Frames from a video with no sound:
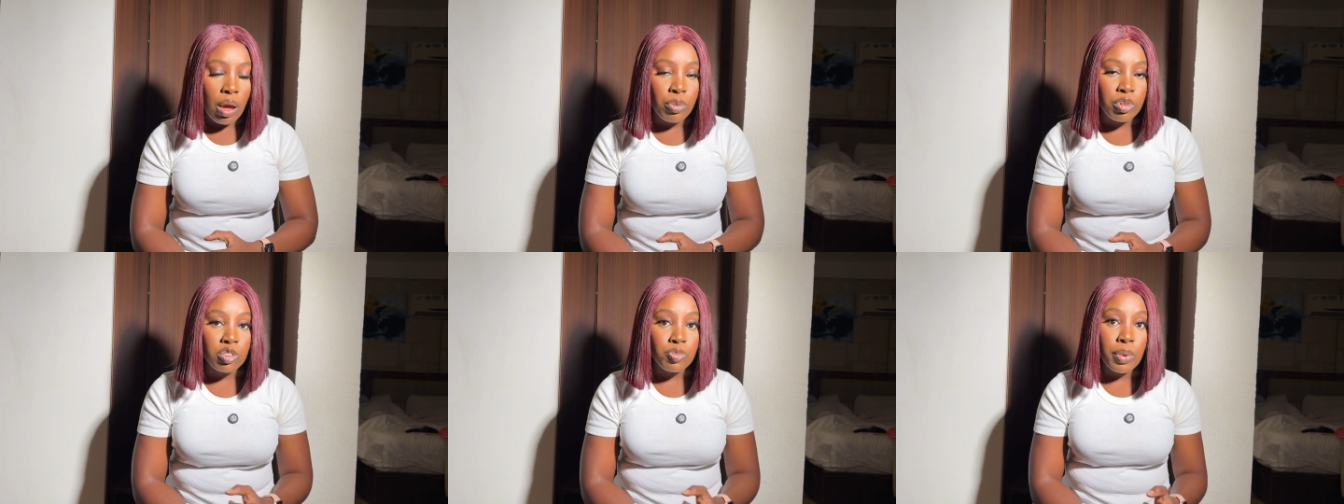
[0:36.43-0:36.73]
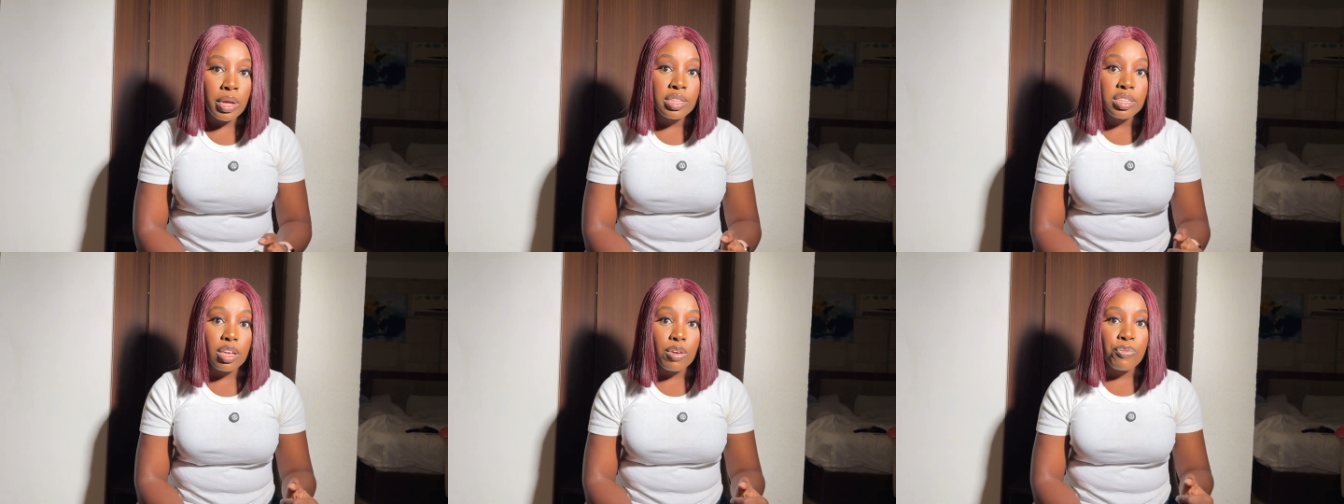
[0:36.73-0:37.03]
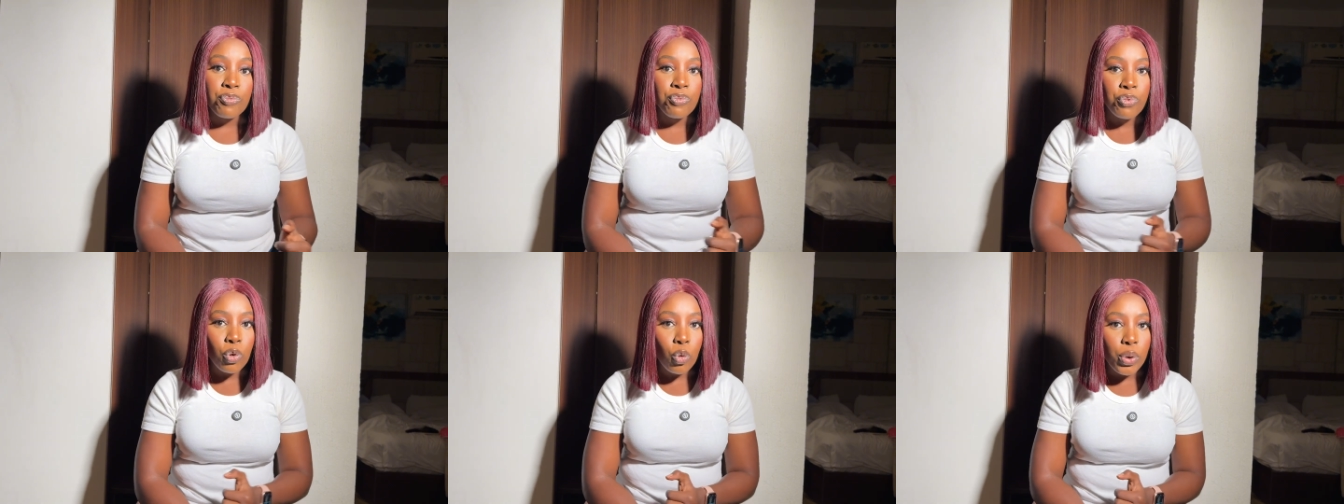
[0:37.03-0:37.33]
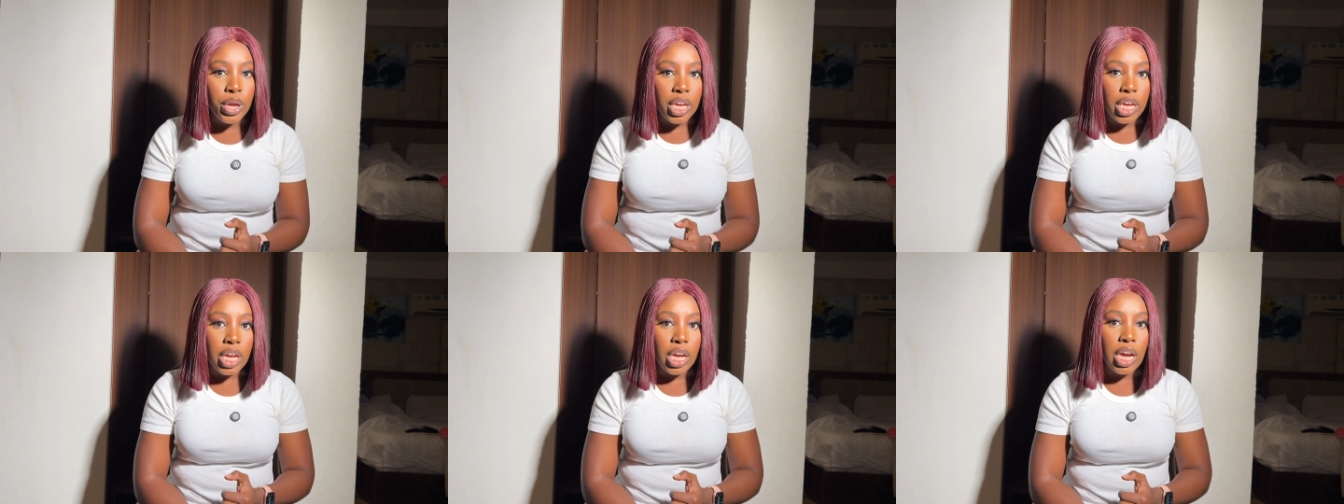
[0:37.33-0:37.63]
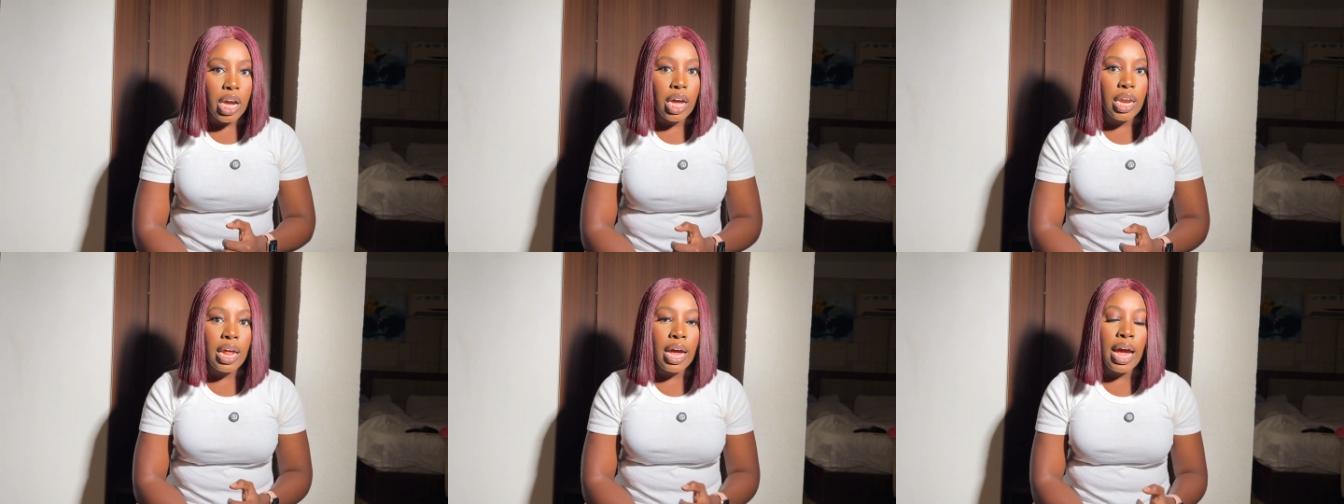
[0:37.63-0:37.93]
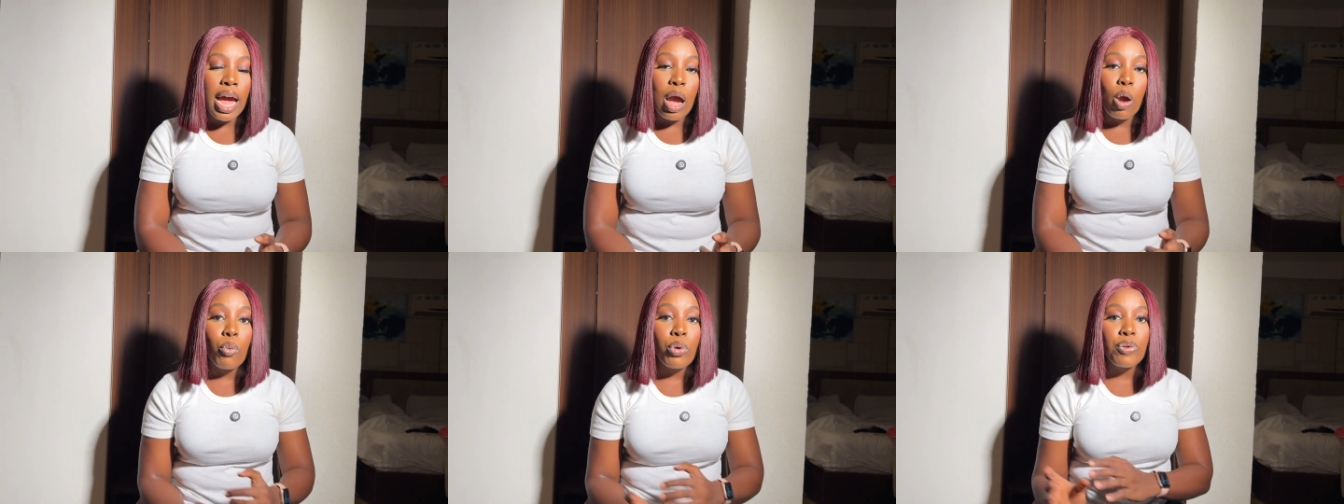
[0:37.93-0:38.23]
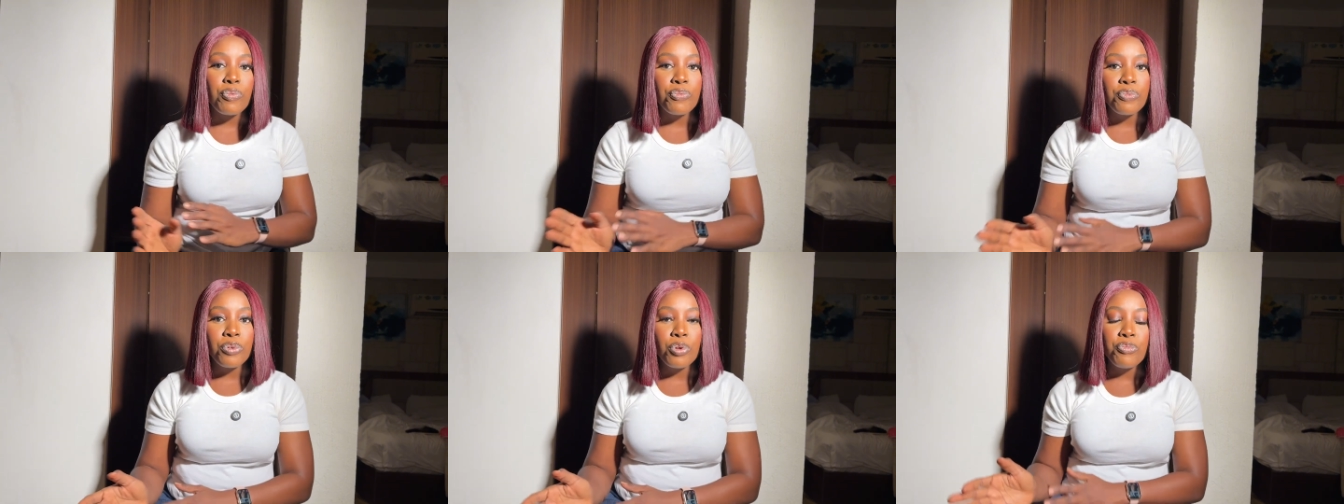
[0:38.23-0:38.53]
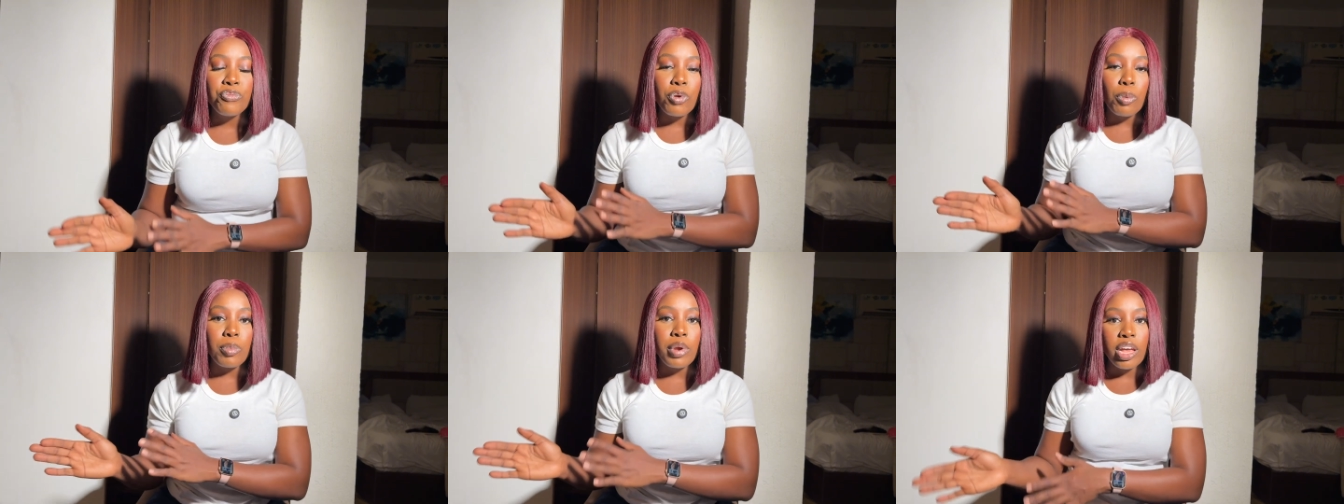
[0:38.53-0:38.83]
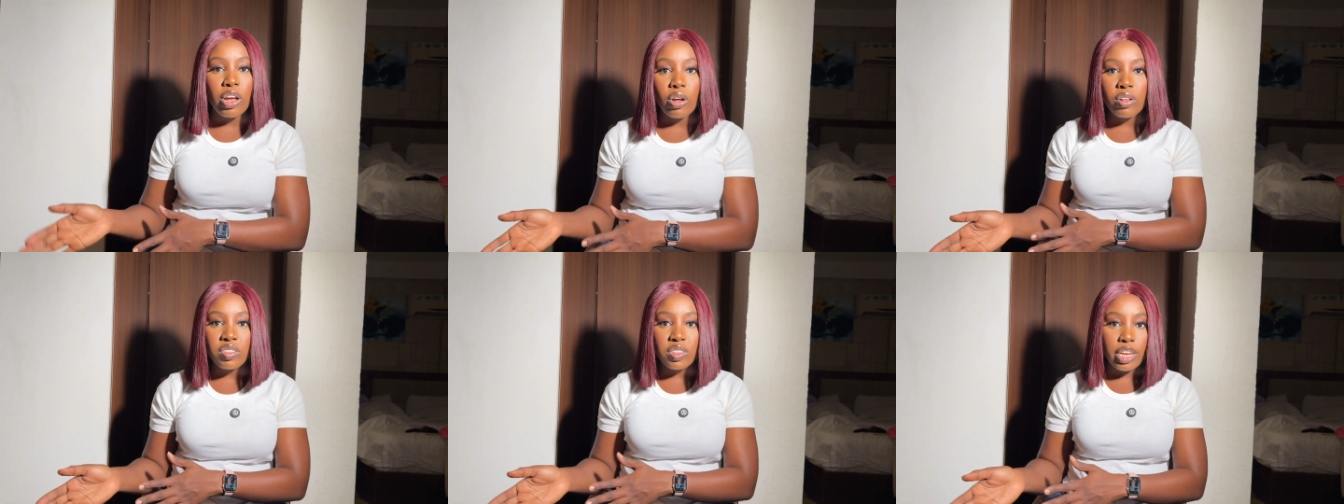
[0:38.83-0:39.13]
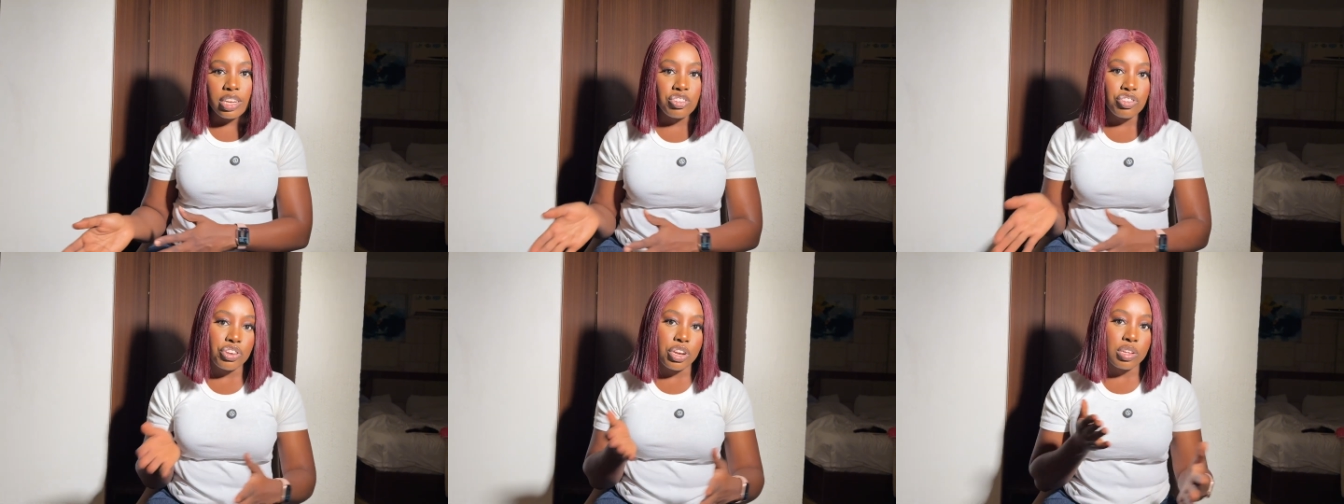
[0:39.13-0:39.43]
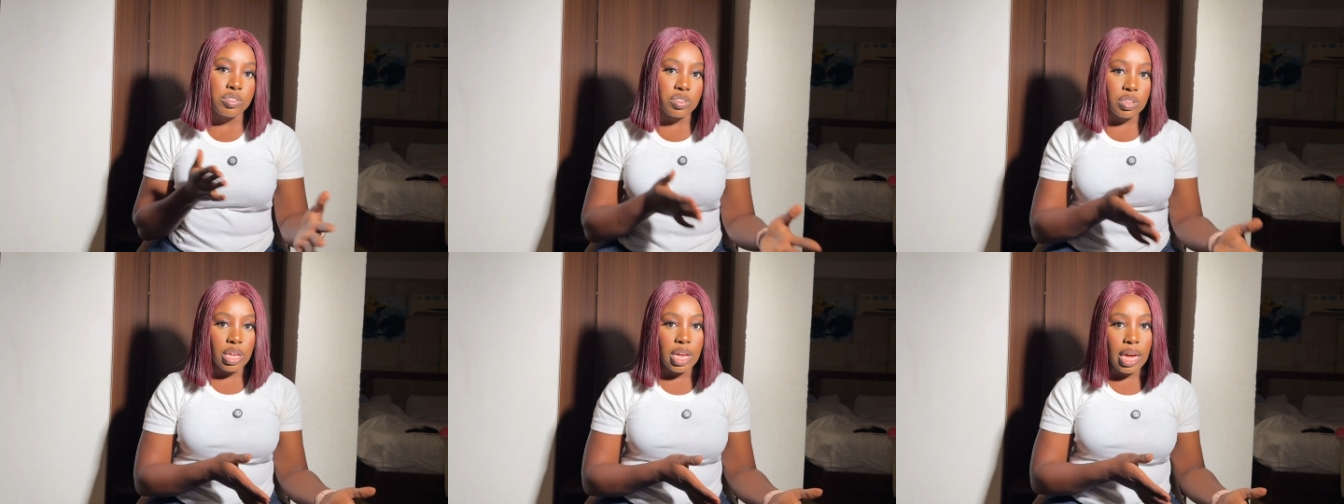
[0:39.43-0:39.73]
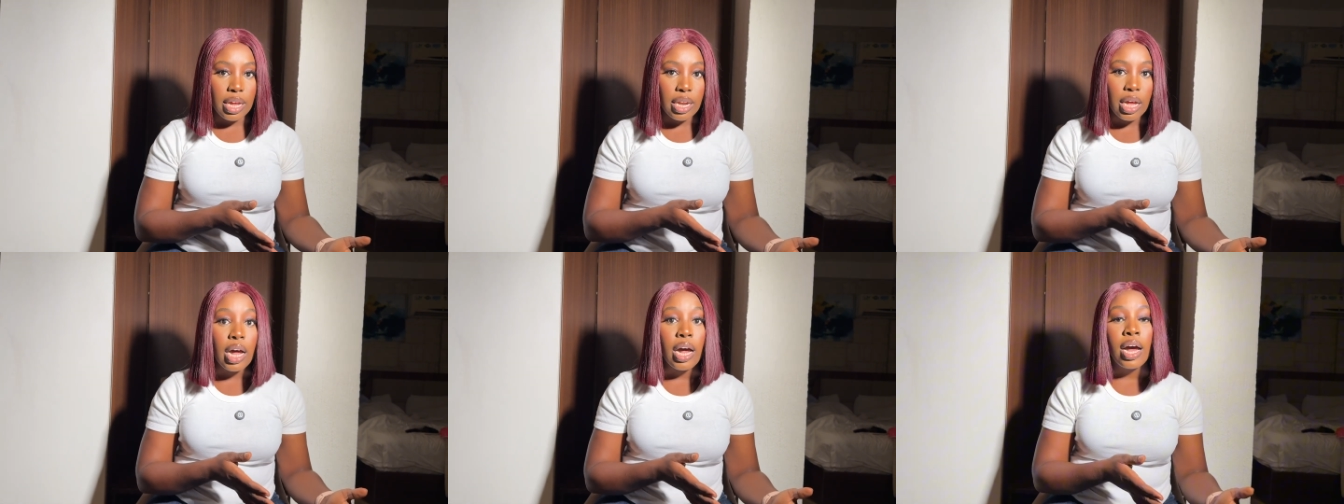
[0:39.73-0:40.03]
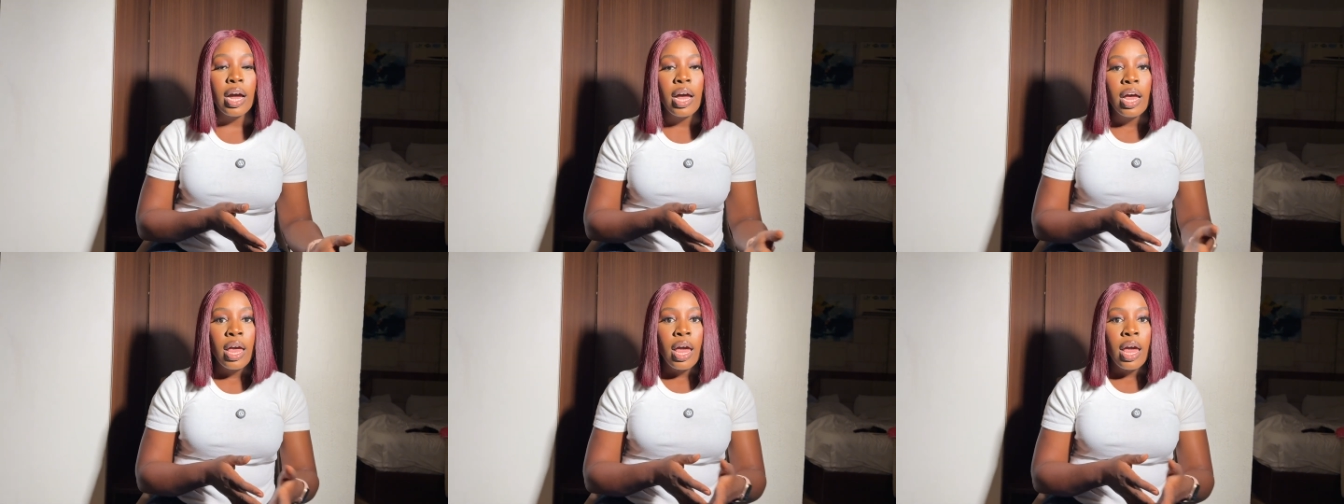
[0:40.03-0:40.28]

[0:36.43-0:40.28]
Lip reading: We spent a full week in Ghana, and we flew from Lagos, Nigeria to Ghana,